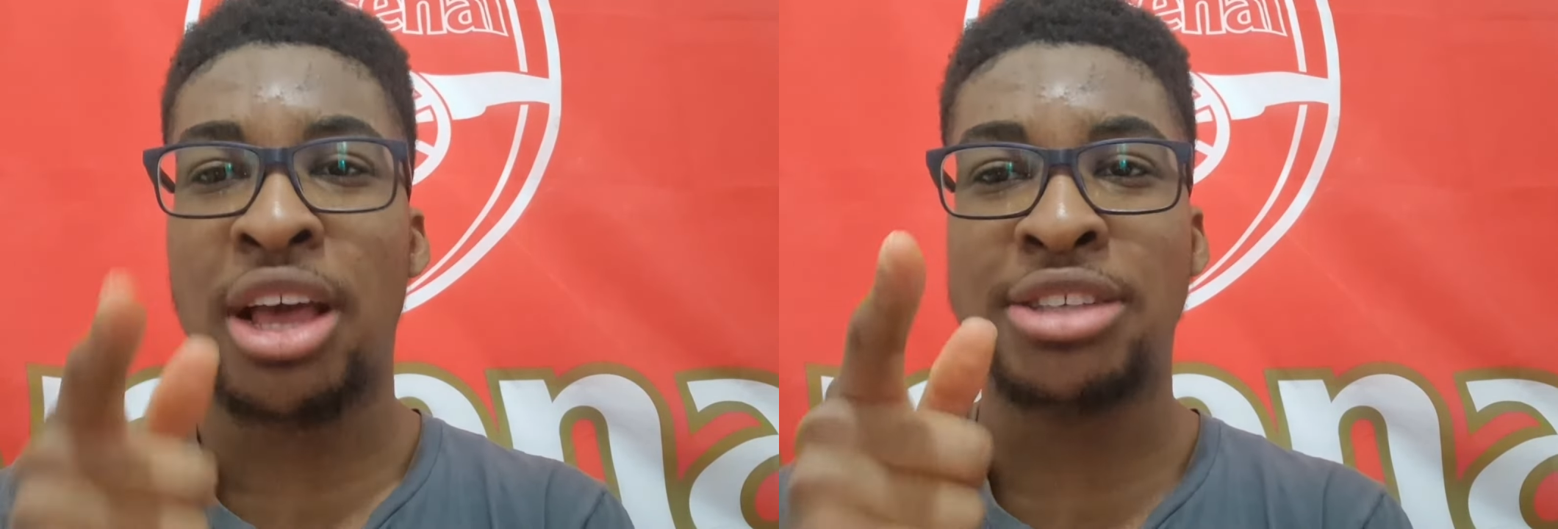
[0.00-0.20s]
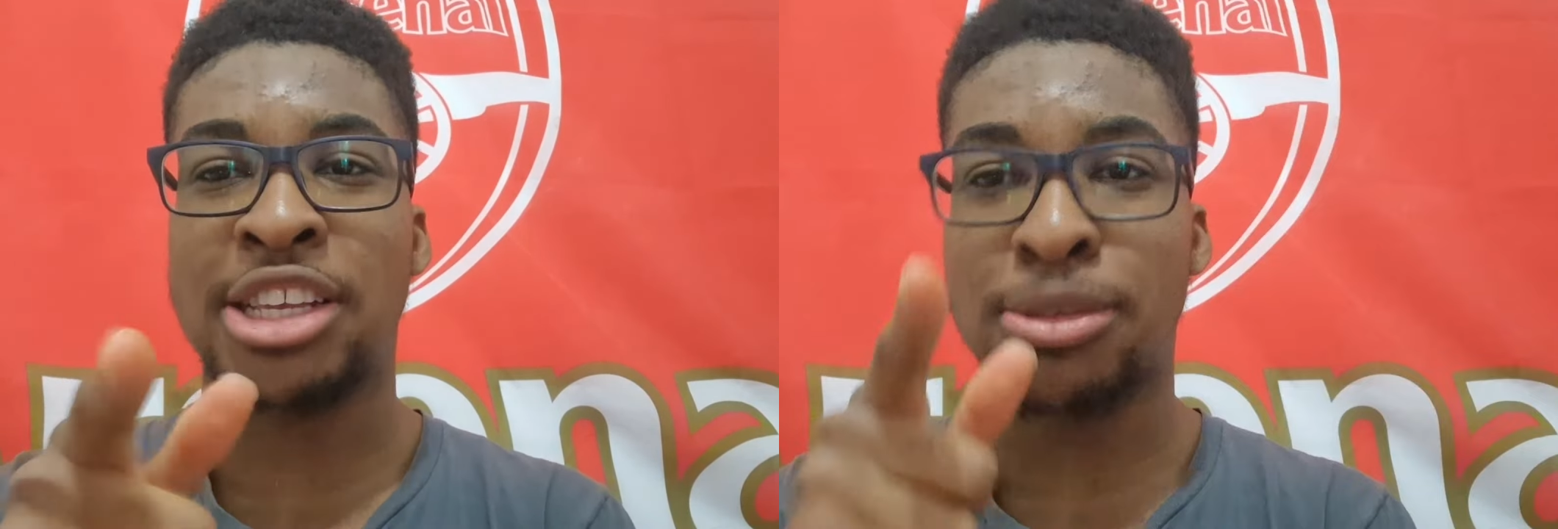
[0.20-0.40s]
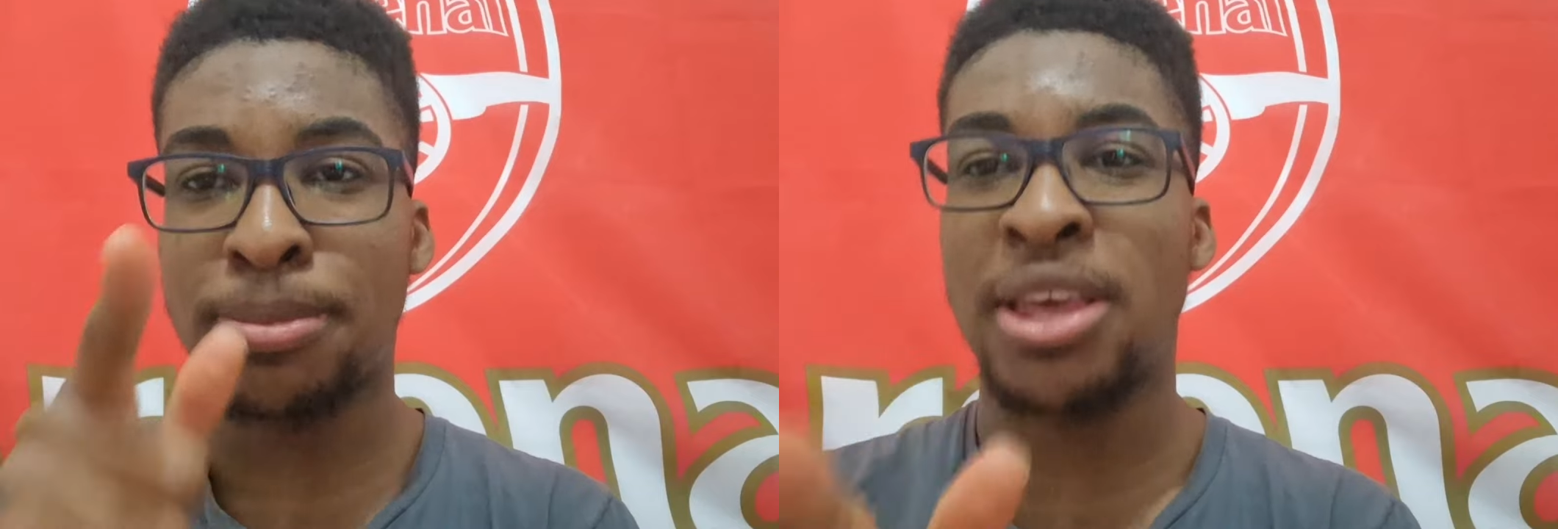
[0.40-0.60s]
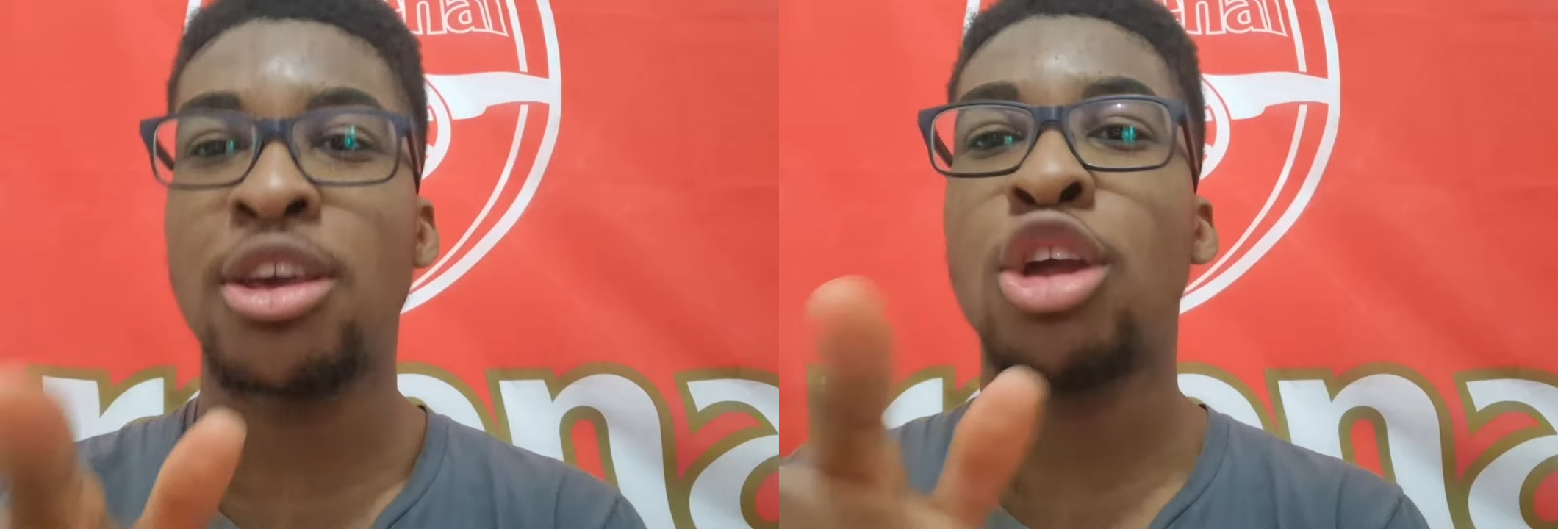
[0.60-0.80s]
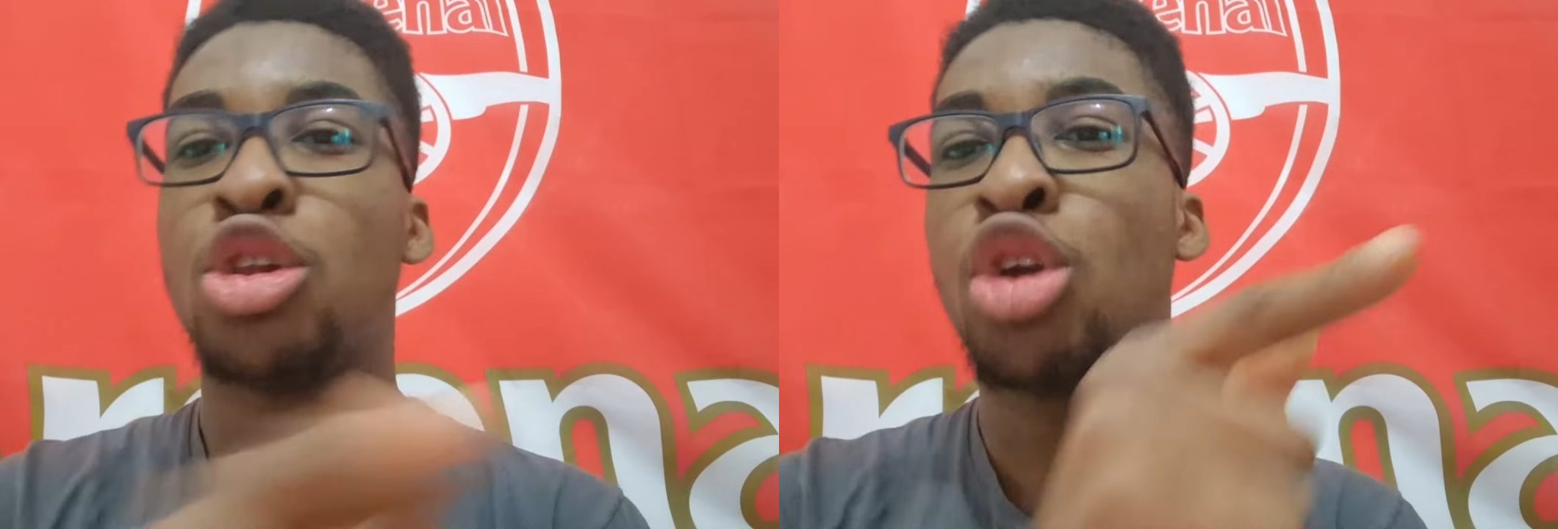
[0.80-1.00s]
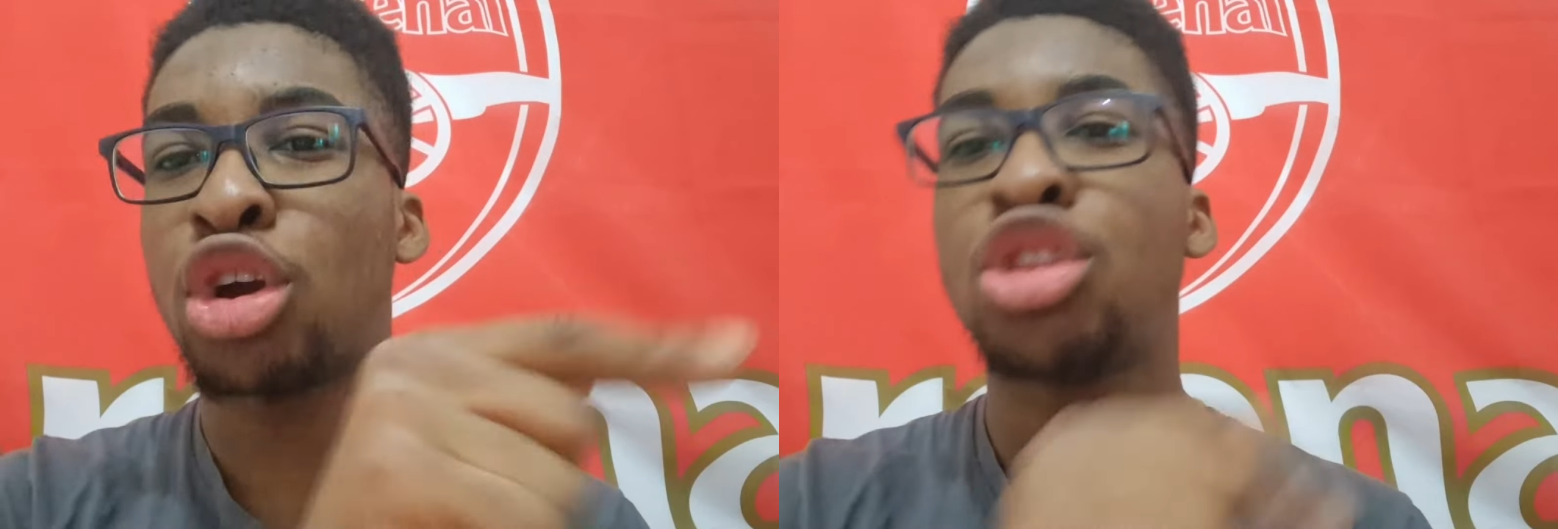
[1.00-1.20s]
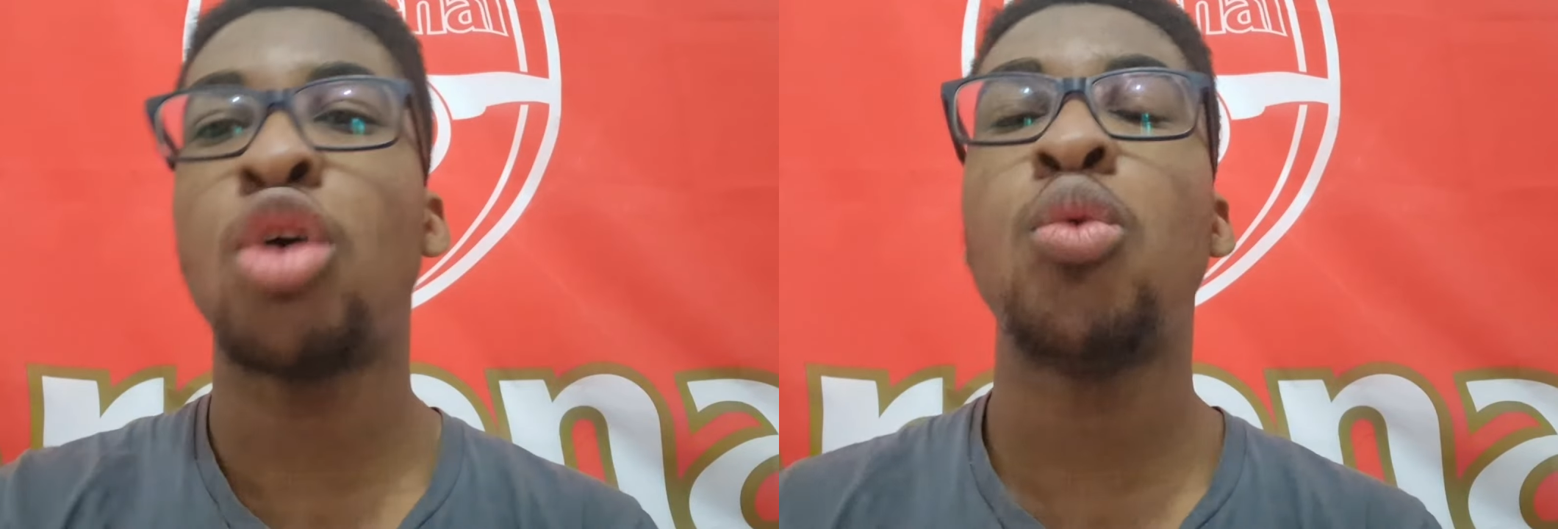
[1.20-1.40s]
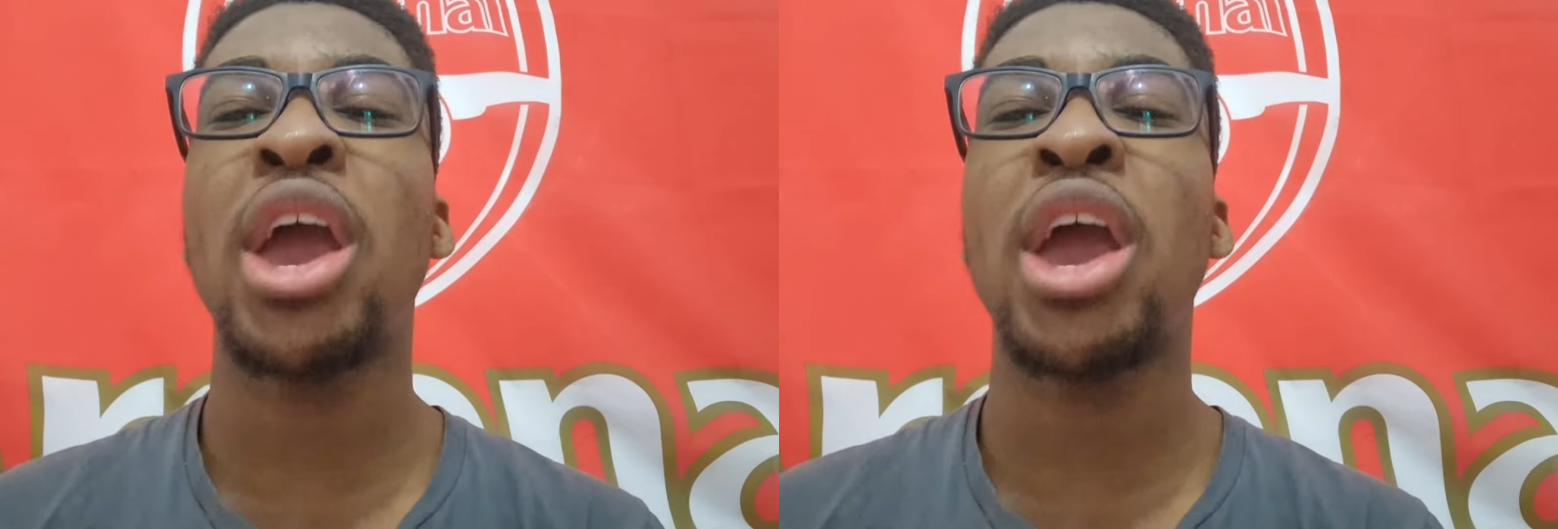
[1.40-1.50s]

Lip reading: As I speak, look at the